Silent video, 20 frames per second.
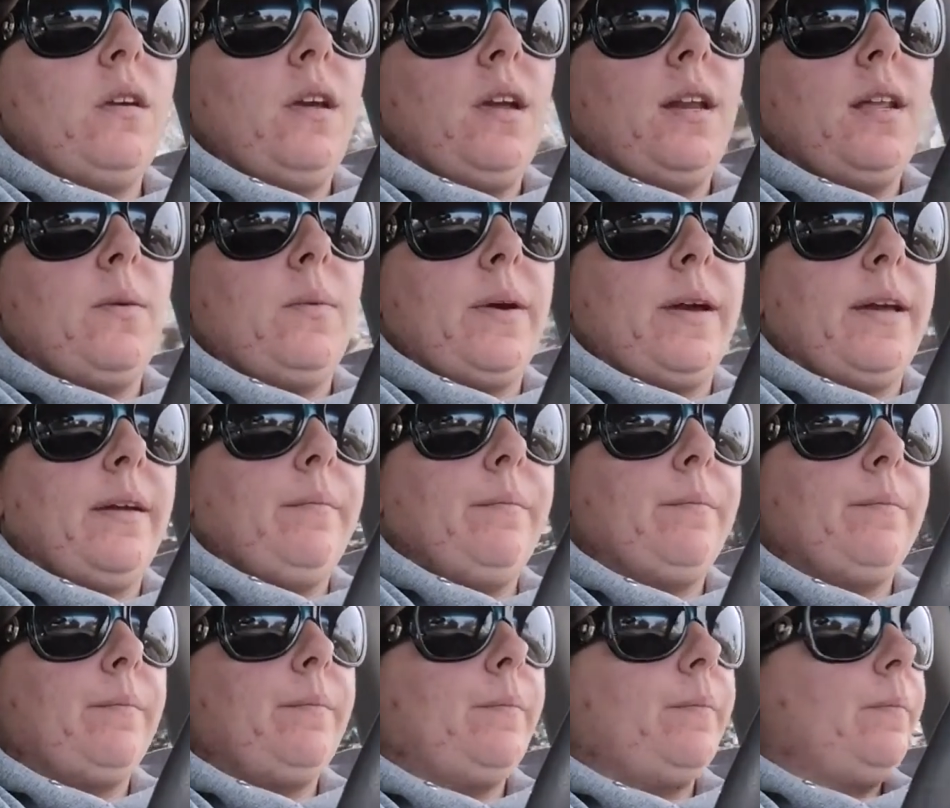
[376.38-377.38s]
Anyway,
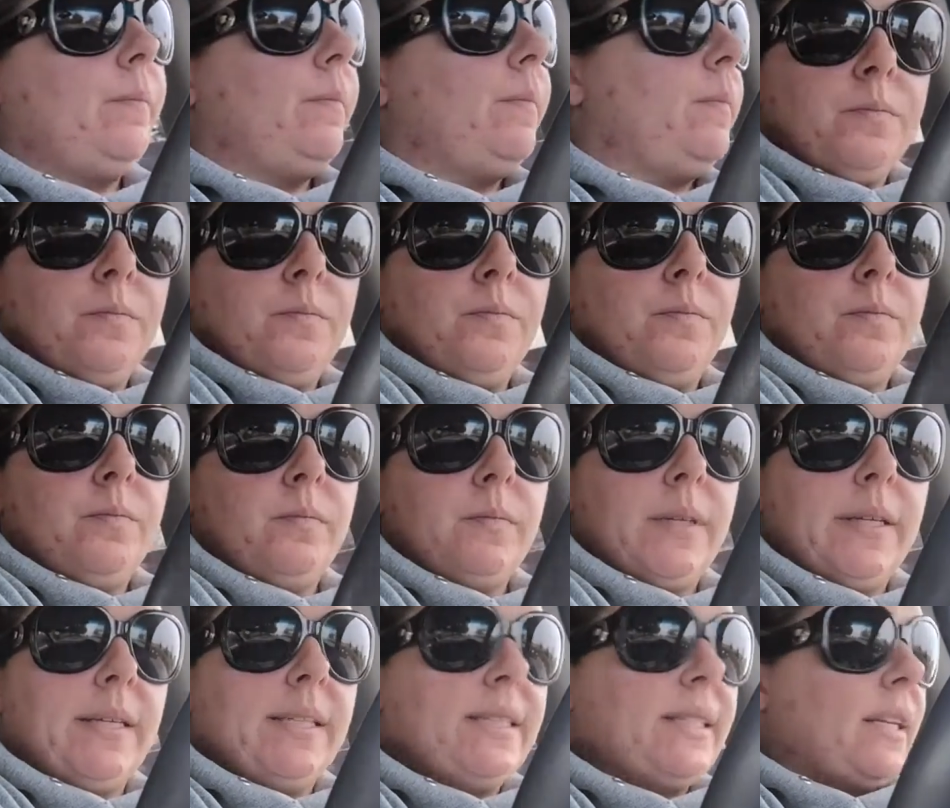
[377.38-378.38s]

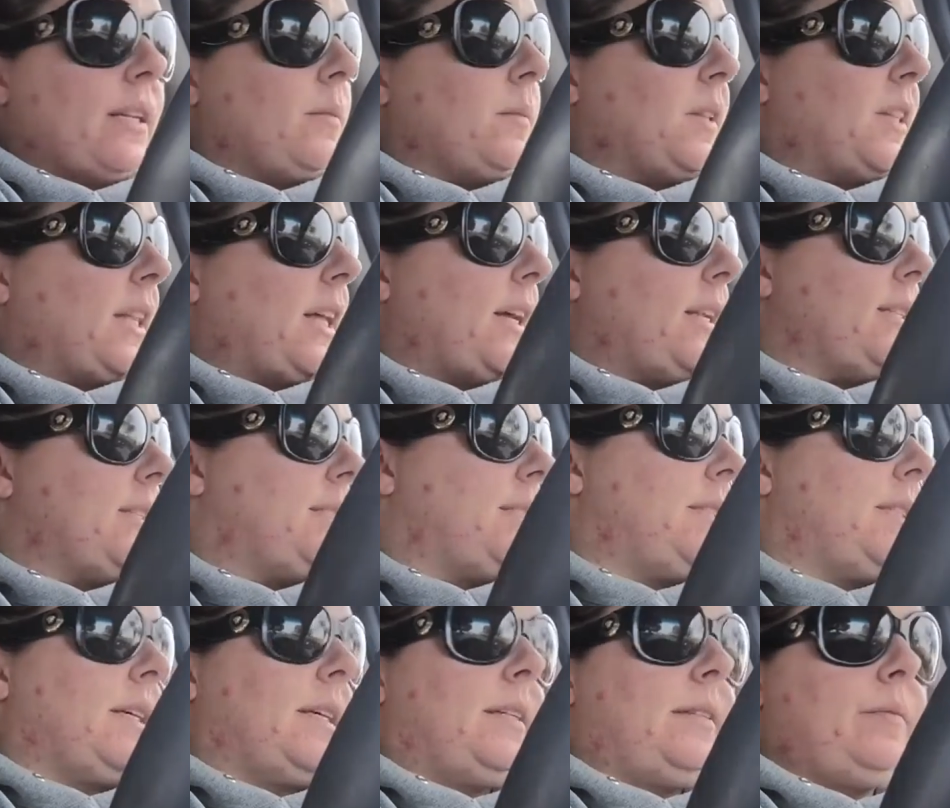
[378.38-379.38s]
like I said, I'm glad it's
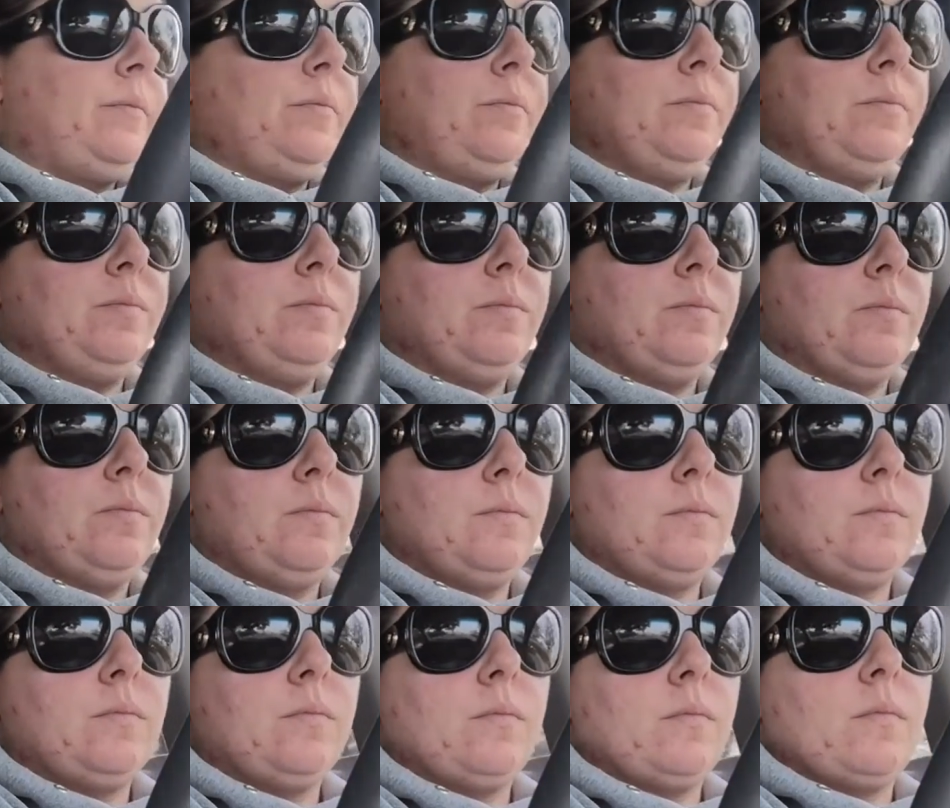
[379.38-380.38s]
done
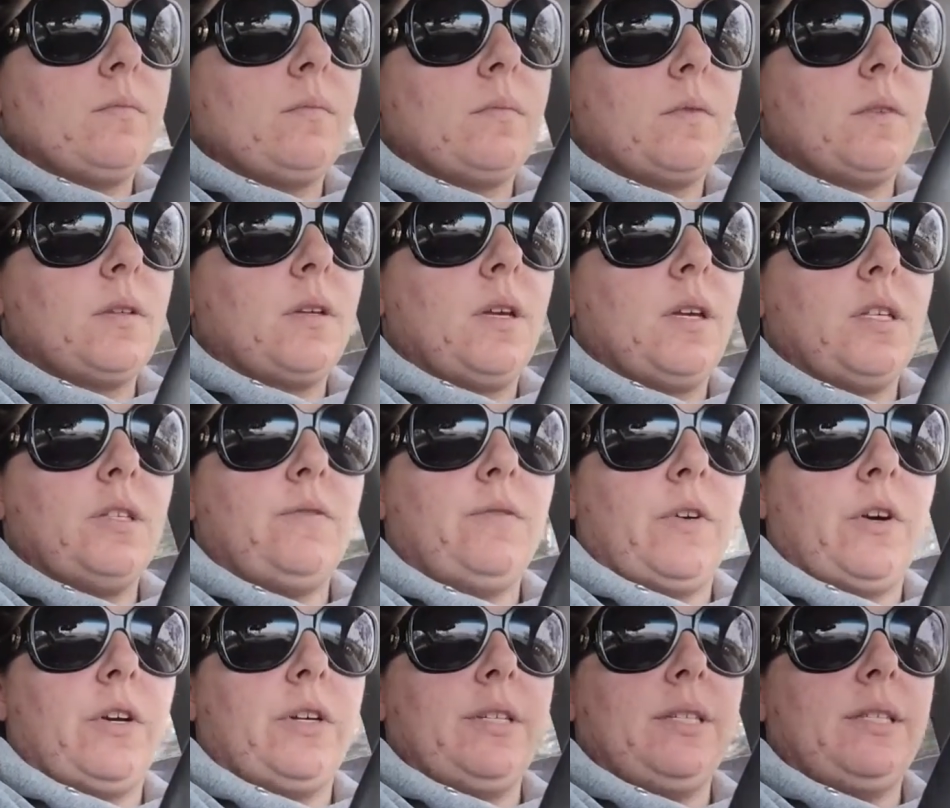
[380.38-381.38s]
as
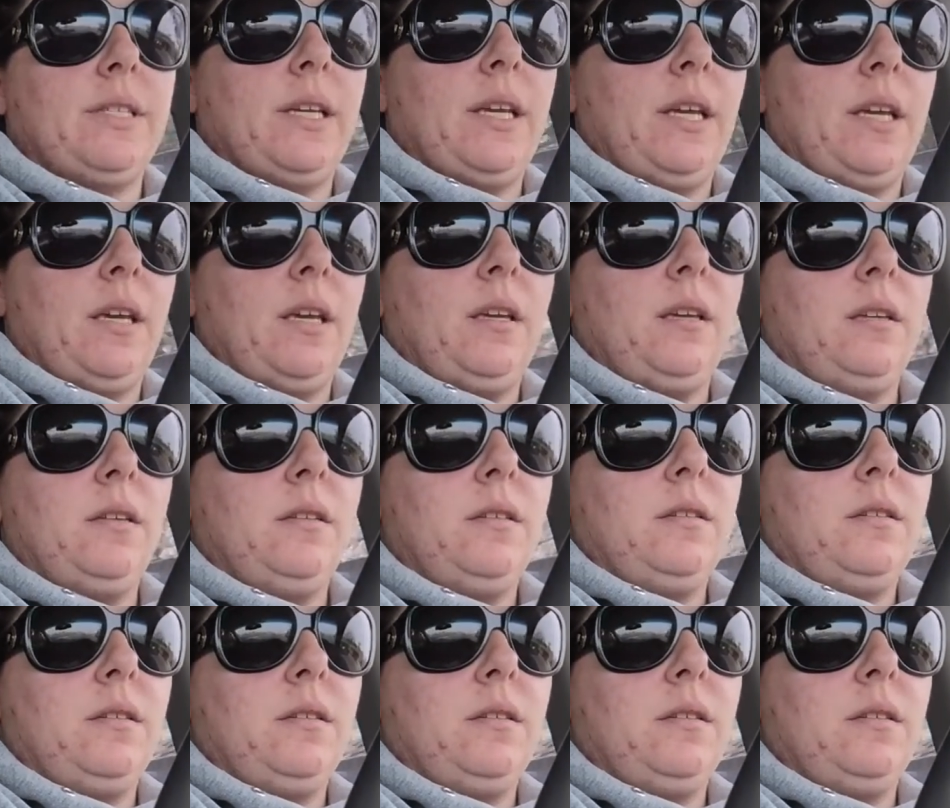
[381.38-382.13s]
far as a